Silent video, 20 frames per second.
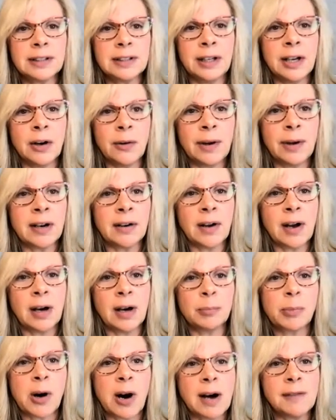at a
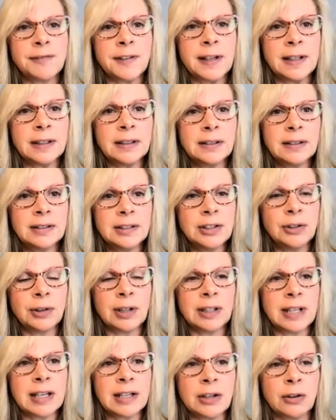nonprofit, you
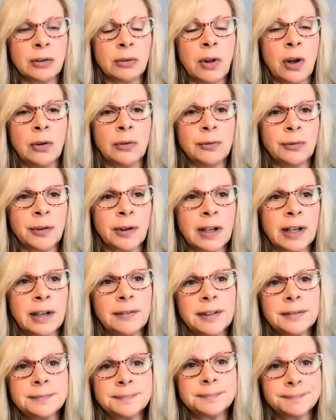can get your loan
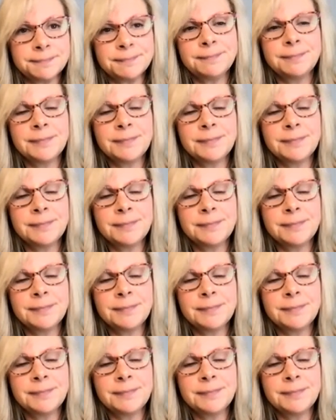forgiven.